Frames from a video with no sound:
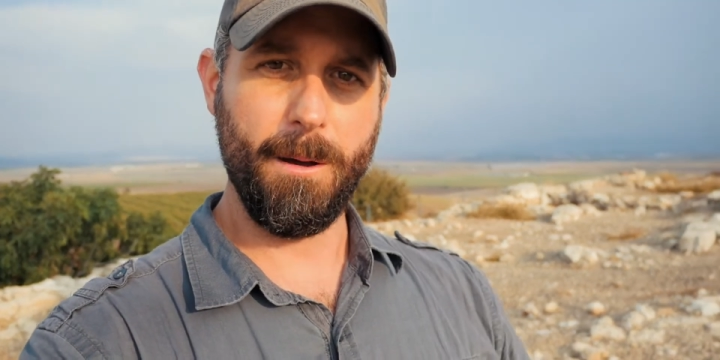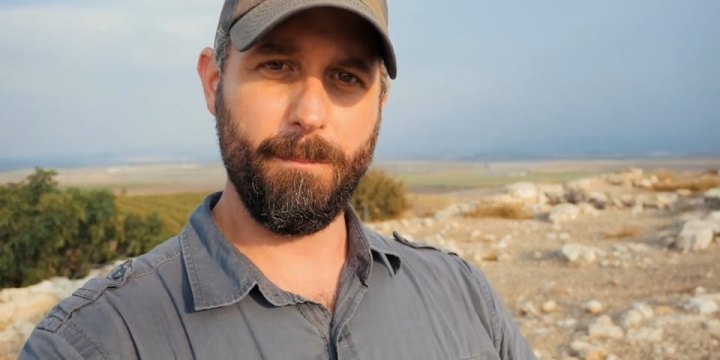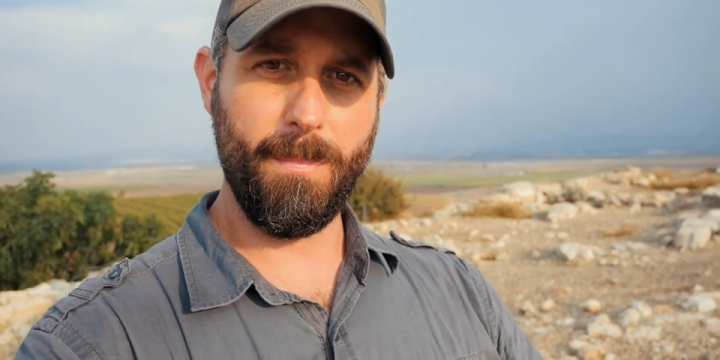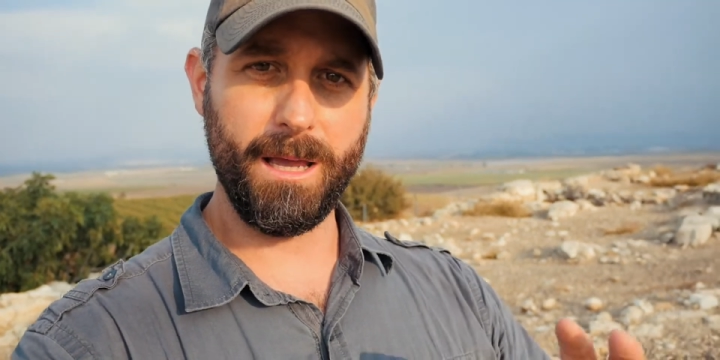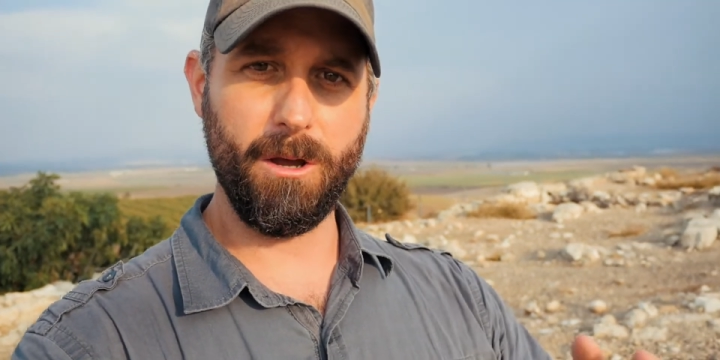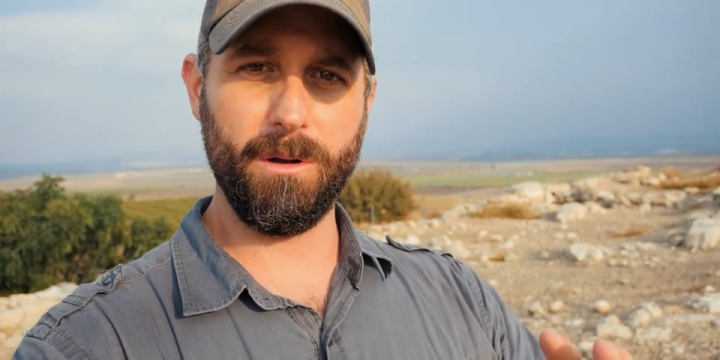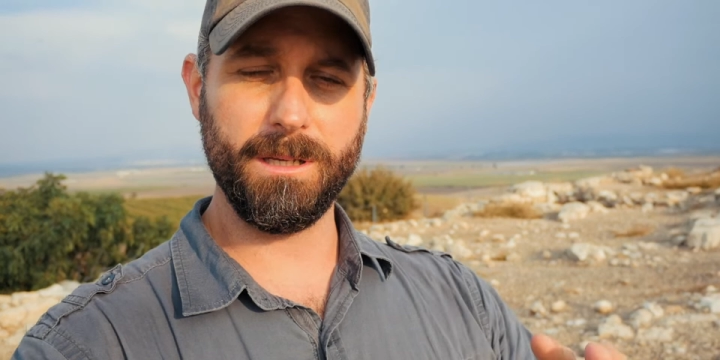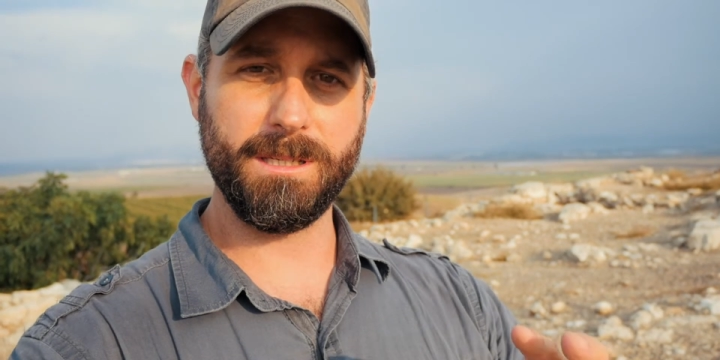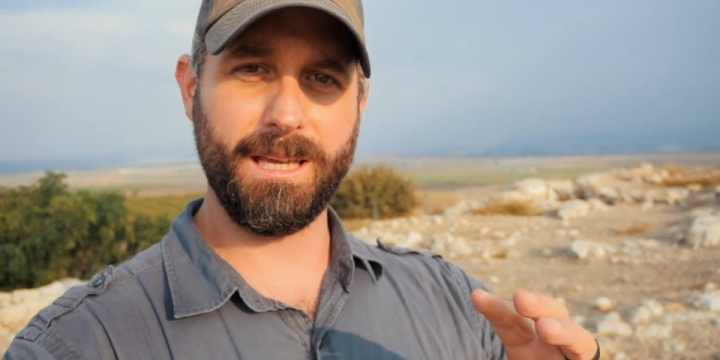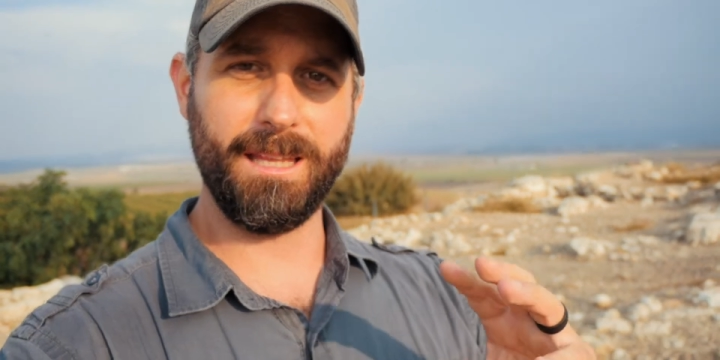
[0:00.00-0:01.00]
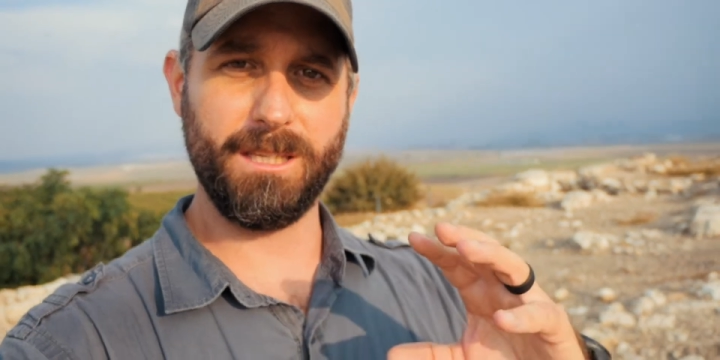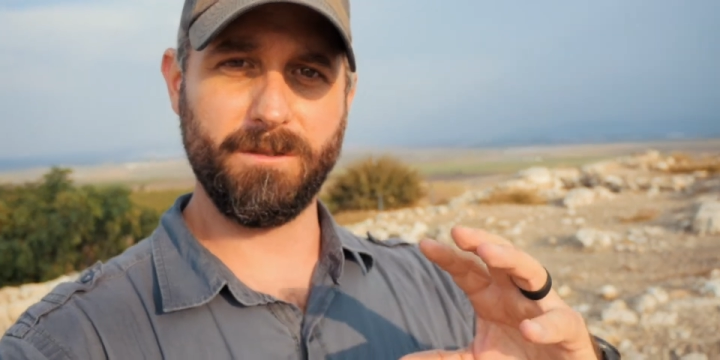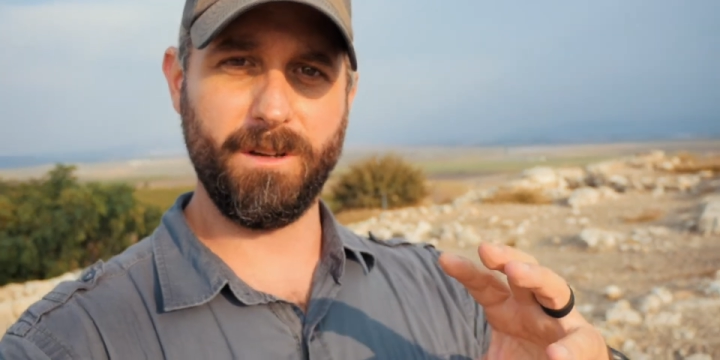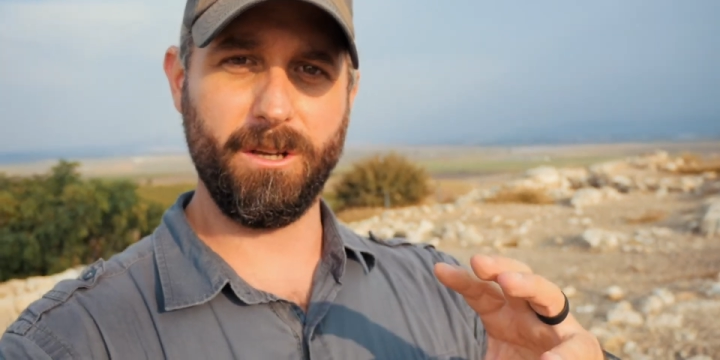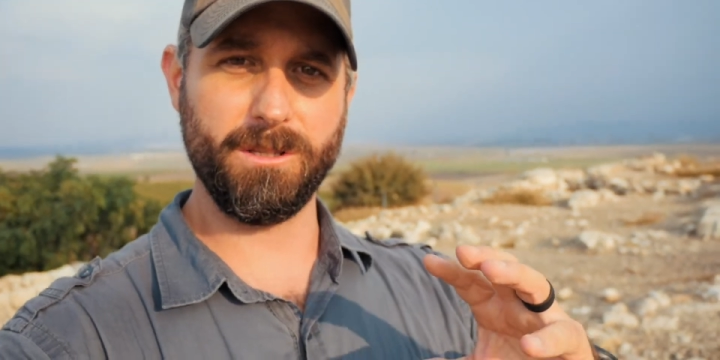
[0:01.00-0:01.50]
My goal is to get
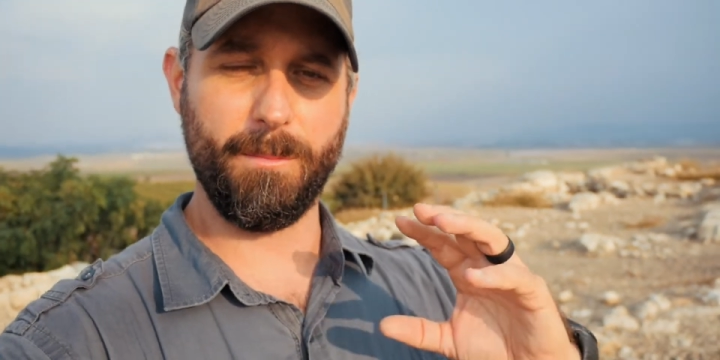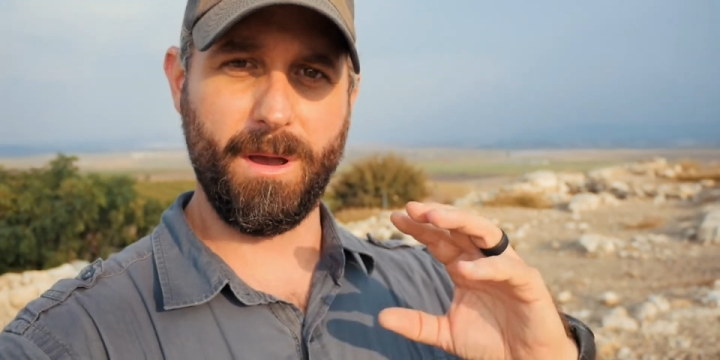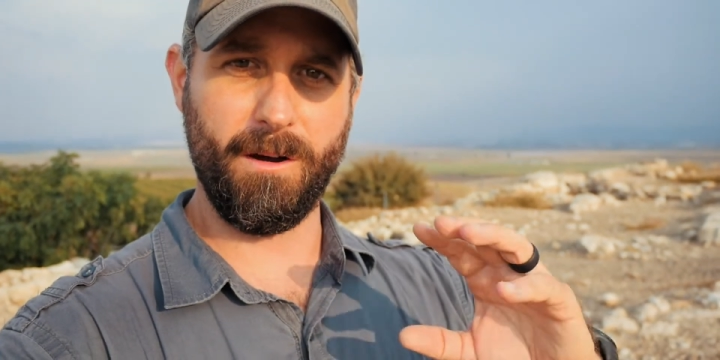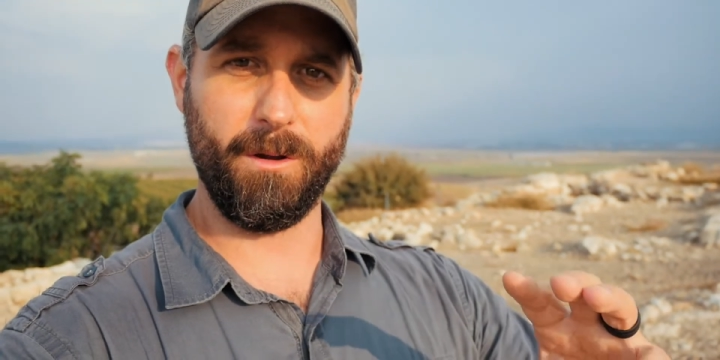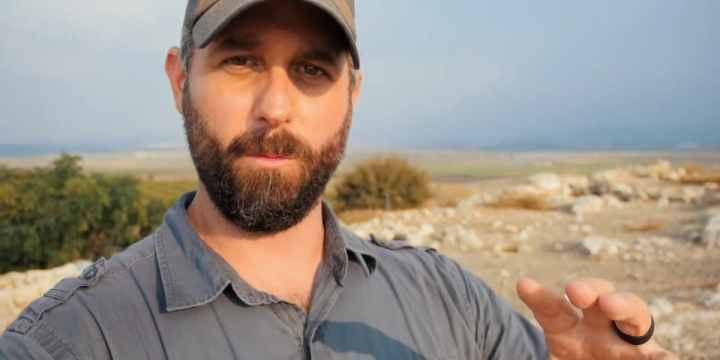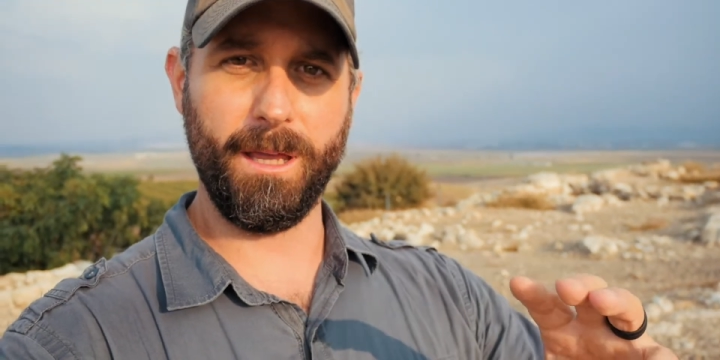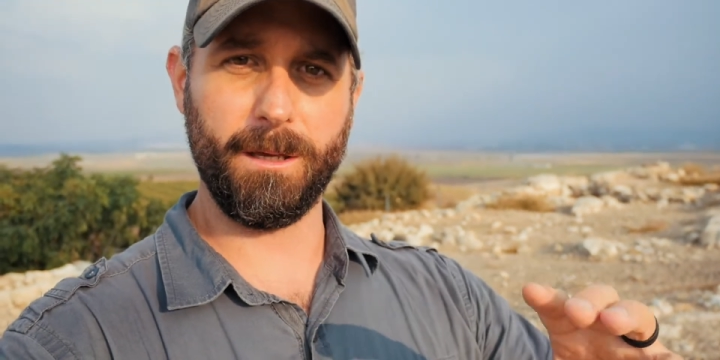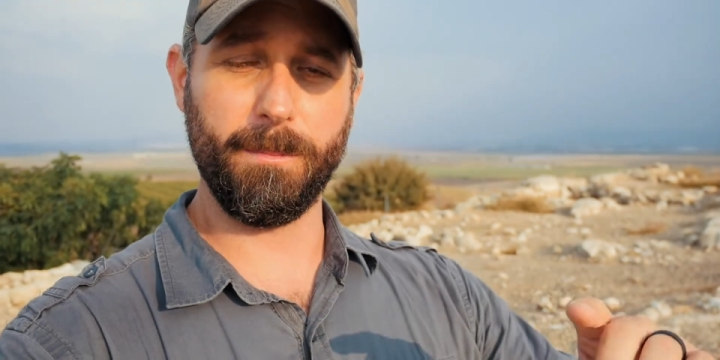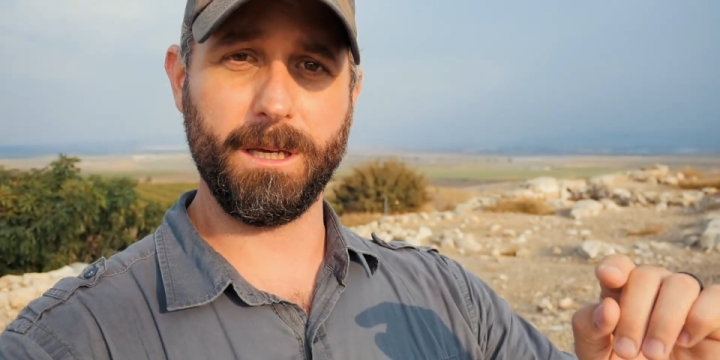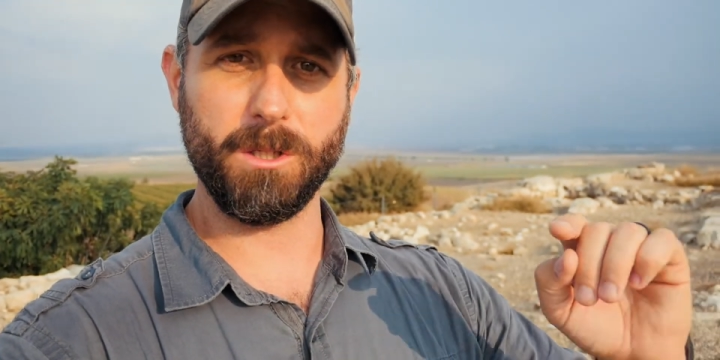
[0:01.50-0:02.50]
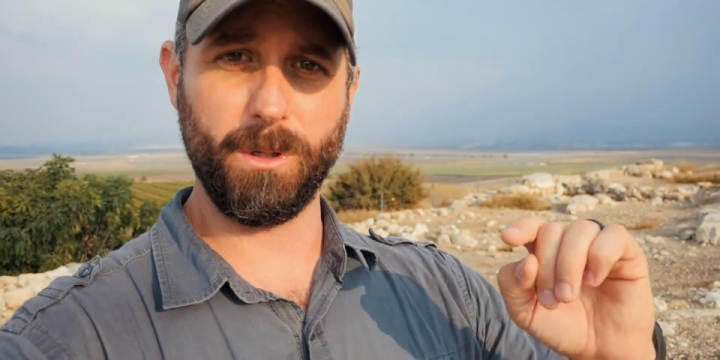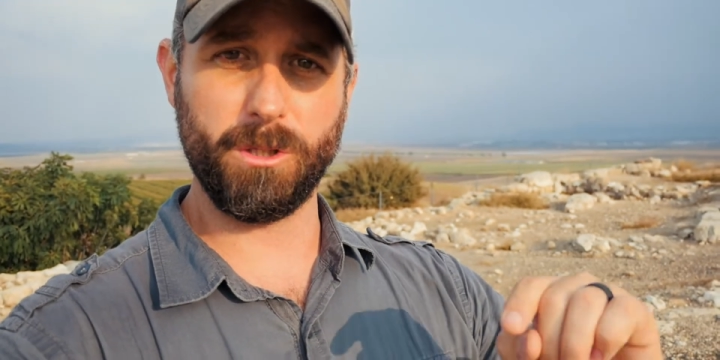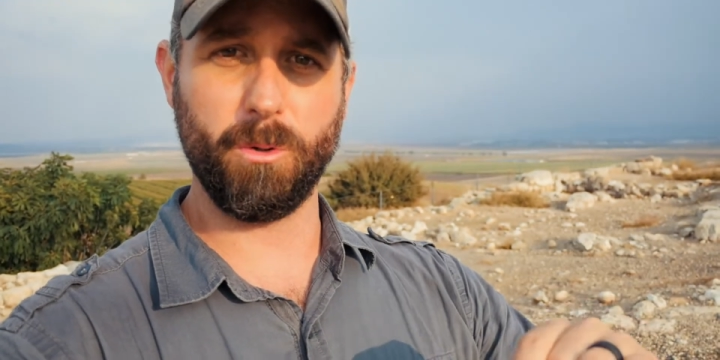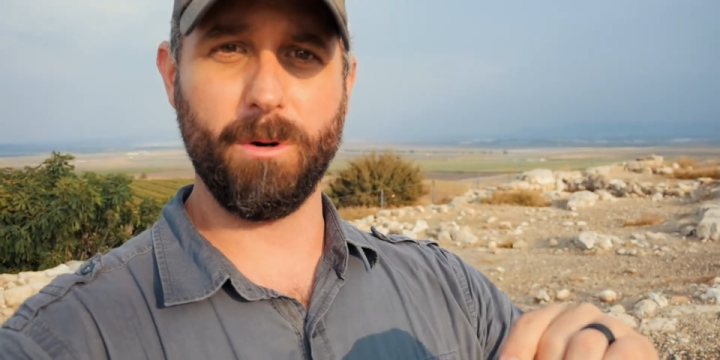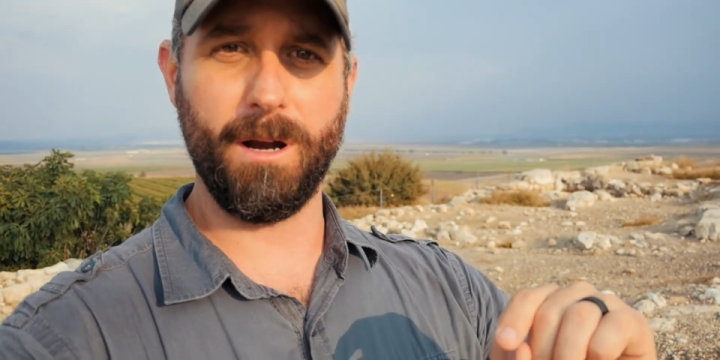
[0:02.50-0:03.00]
these videos up every week because we
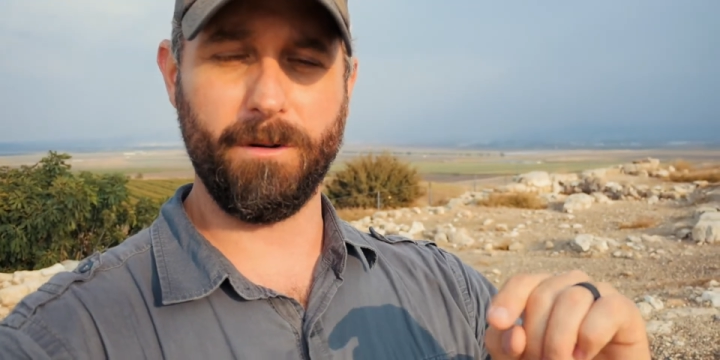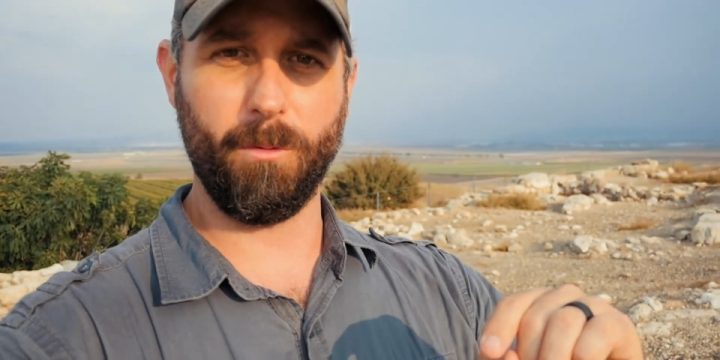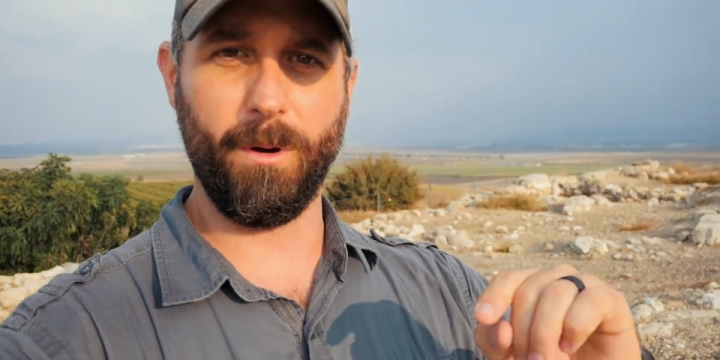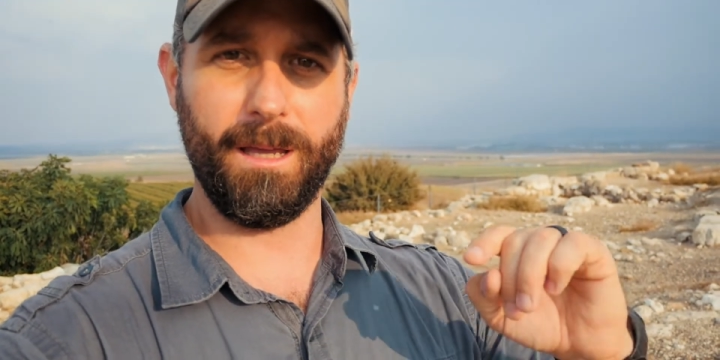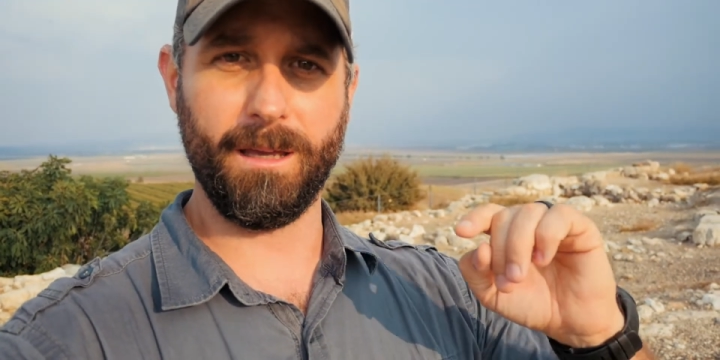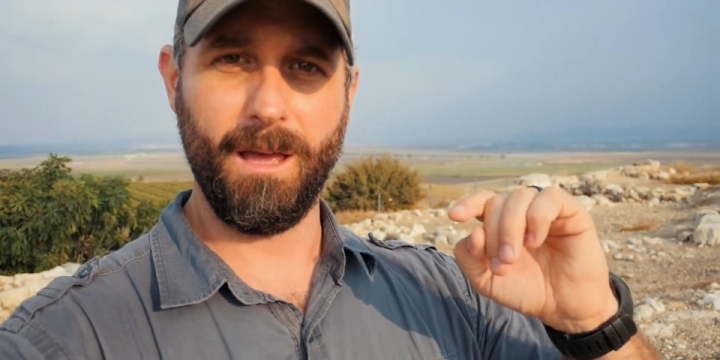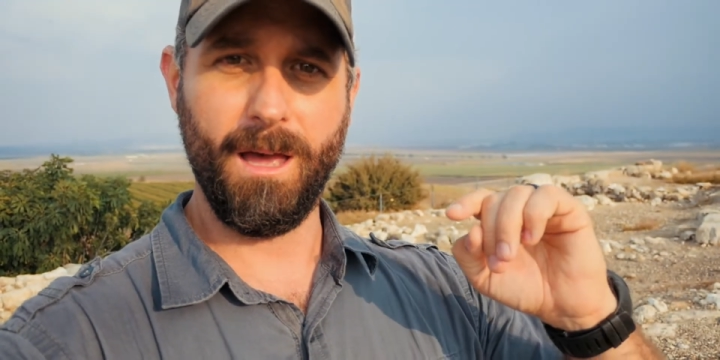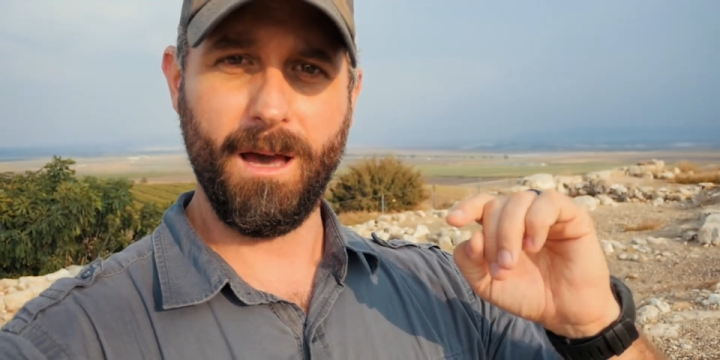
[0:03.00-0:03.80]
tour every week